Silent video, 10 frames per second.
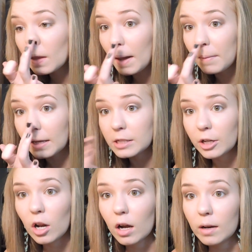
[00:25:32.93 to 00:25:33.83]
I'm guessing
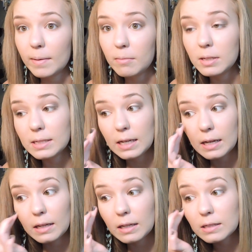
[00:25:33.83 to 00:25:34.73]
you're not going to be able to see
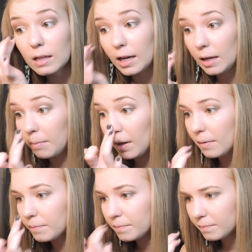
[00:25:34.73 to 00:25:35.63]
it in this lighting, but
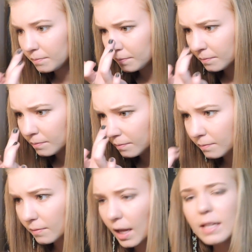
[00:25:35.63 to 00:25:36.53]

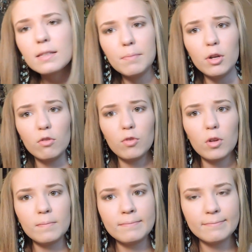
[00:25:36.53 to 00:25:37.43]
it's beautiful.